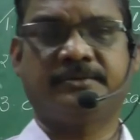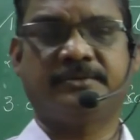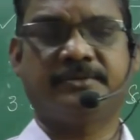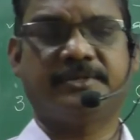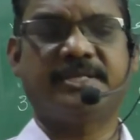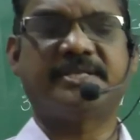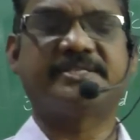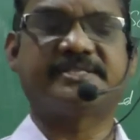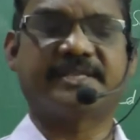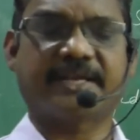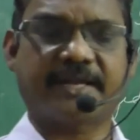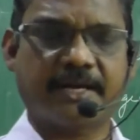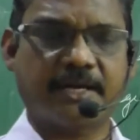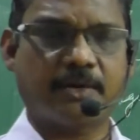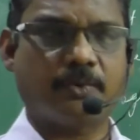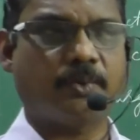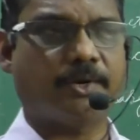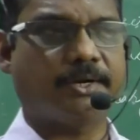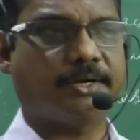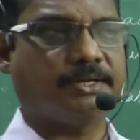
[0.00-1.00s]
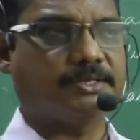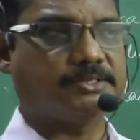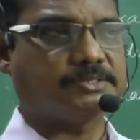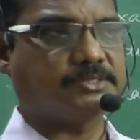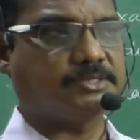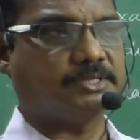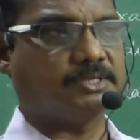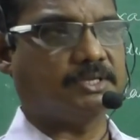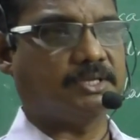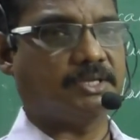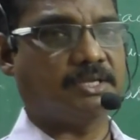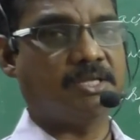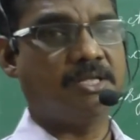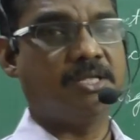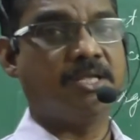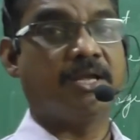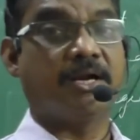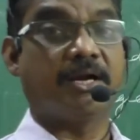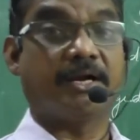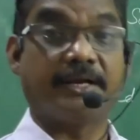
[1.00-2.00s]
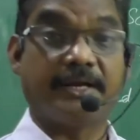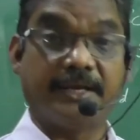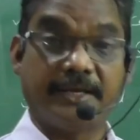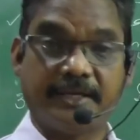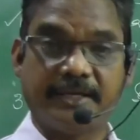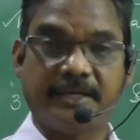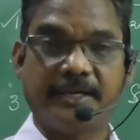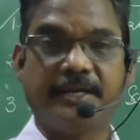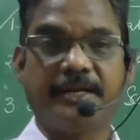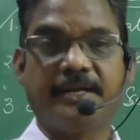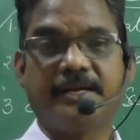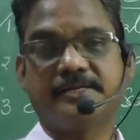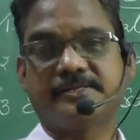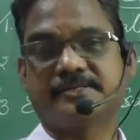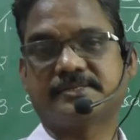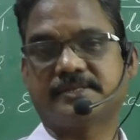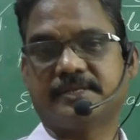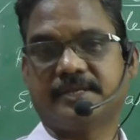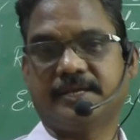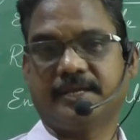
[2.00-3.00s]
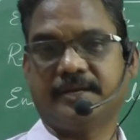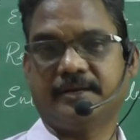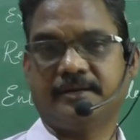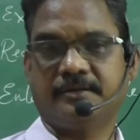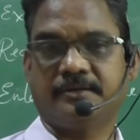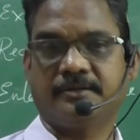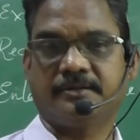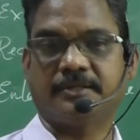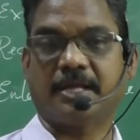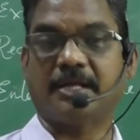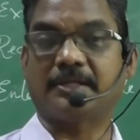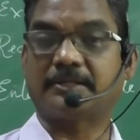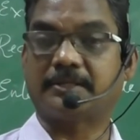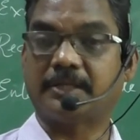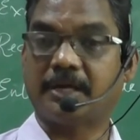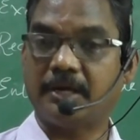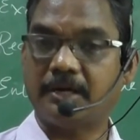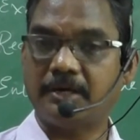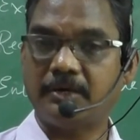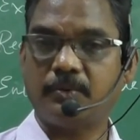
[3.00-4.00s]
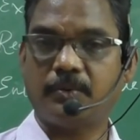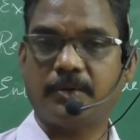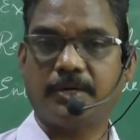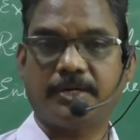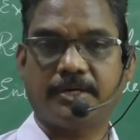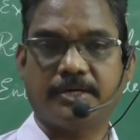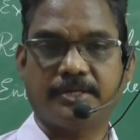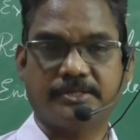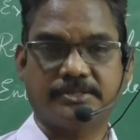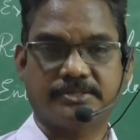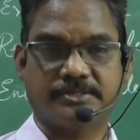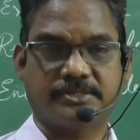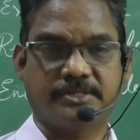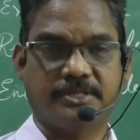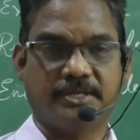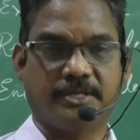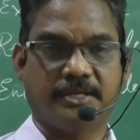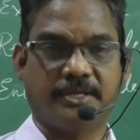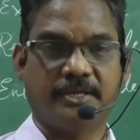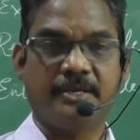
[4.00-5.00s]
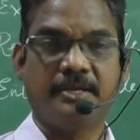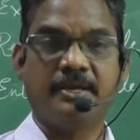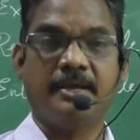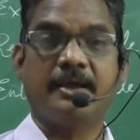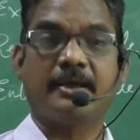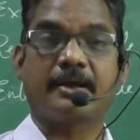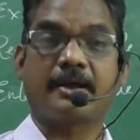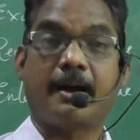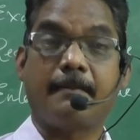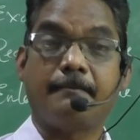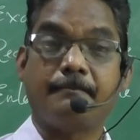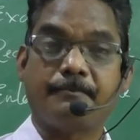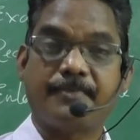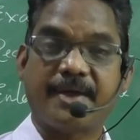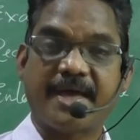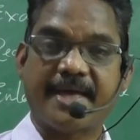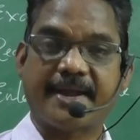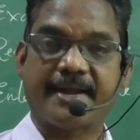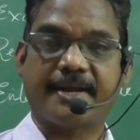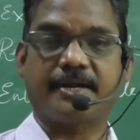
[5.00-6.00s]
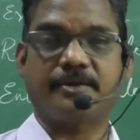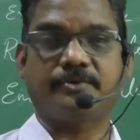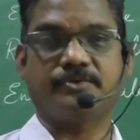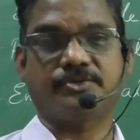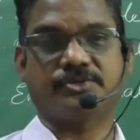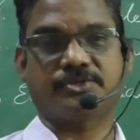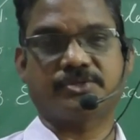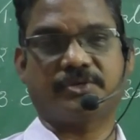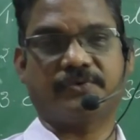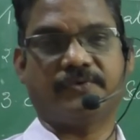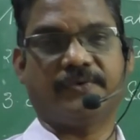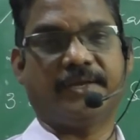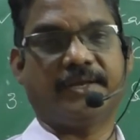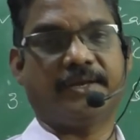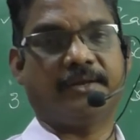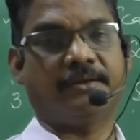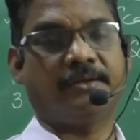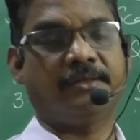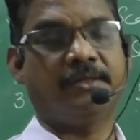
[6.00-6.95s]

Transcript: The second one is the diagonal scale. The third one is the comparative scale.